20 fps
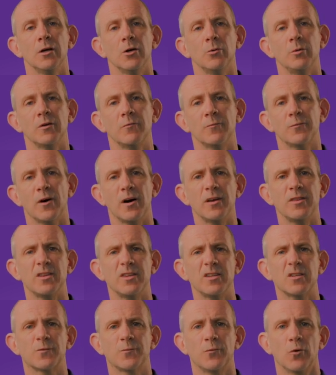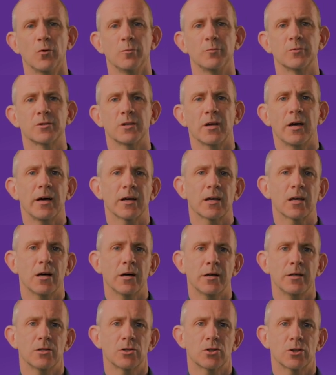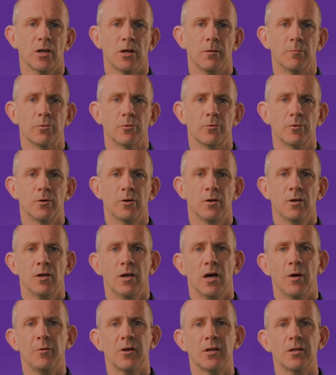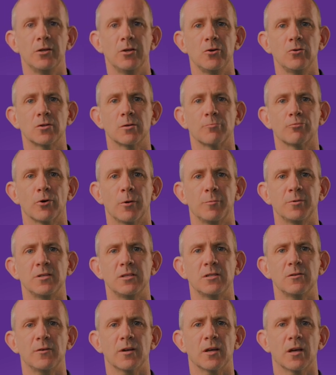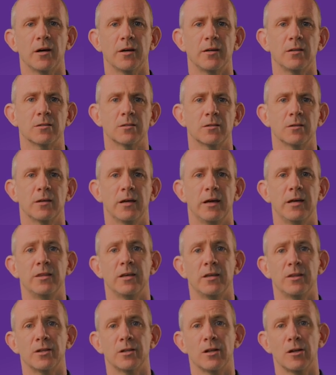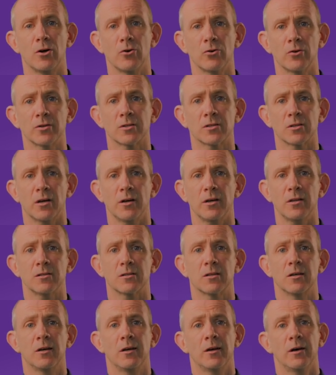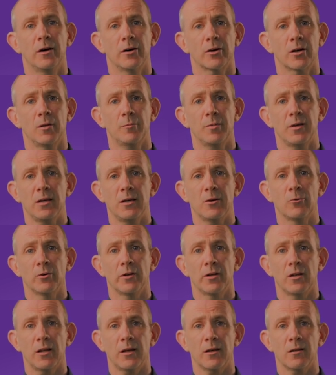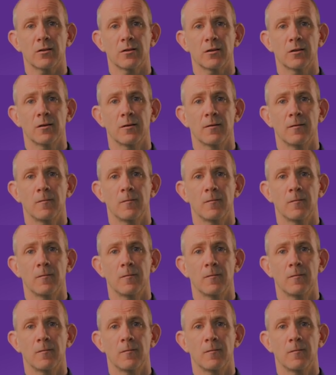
We can find that this forms a kite shape, and we can use the properties of a kite in that the longer sides are going to be equal in length,